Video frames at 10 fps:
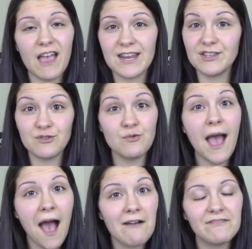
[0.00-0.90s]
and you
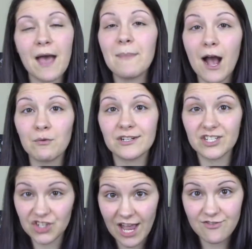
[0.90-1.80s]
have that power to
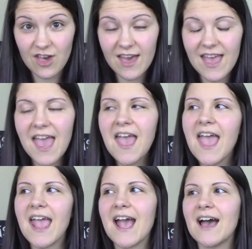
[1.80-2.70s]
change it.
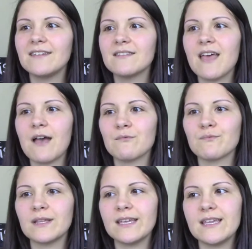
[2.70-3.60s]
And that
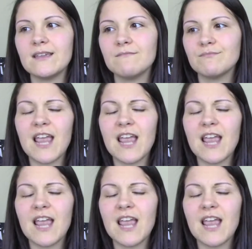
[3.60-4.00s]
really